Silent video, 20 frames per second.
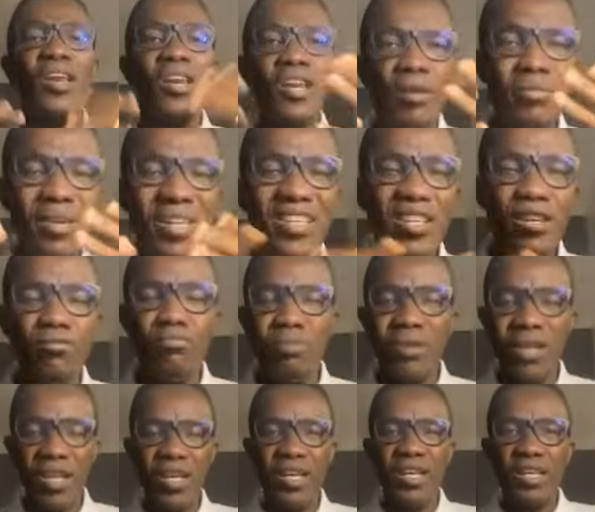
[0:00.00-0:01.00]
limiting
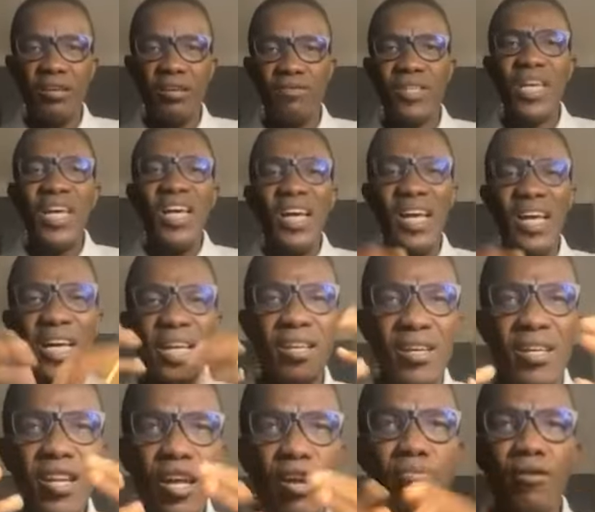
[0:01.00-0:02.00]
beliefs in
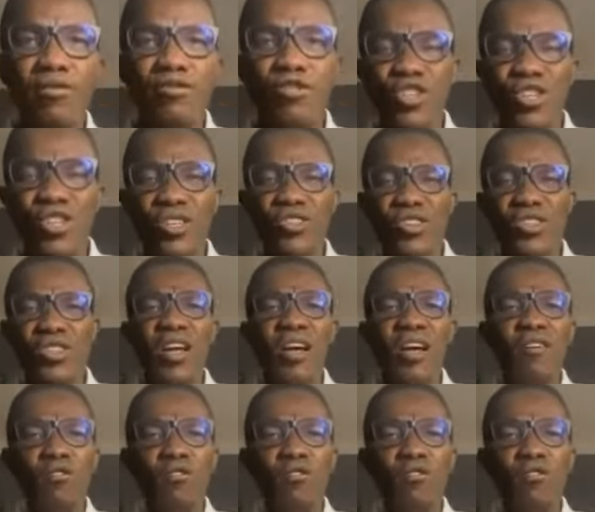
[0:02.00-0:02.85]
the name of Jesus.